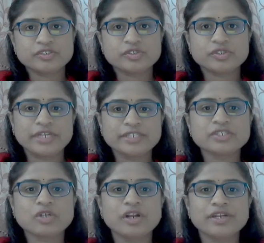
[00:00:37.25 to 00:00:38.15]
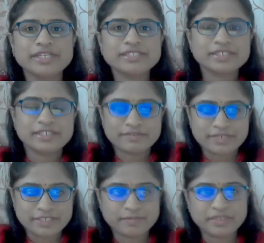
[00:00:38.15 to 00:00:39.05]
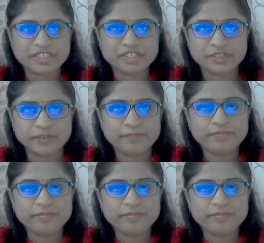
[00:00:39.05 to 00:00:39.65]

So that is called as respiration.